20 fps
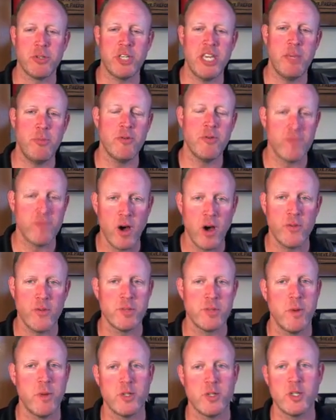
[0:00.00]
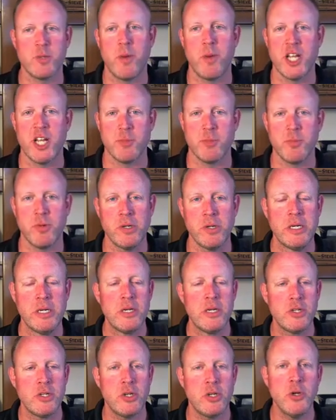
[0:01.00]
to keep you involved as much as possible,
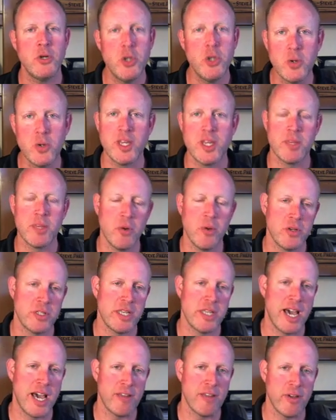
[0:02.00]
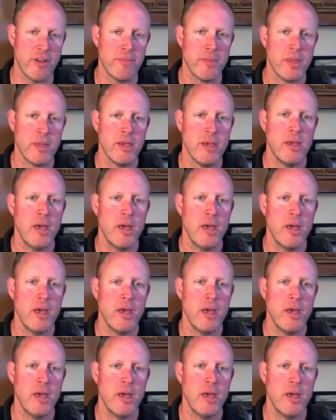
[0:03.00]
so you do get the most out of it.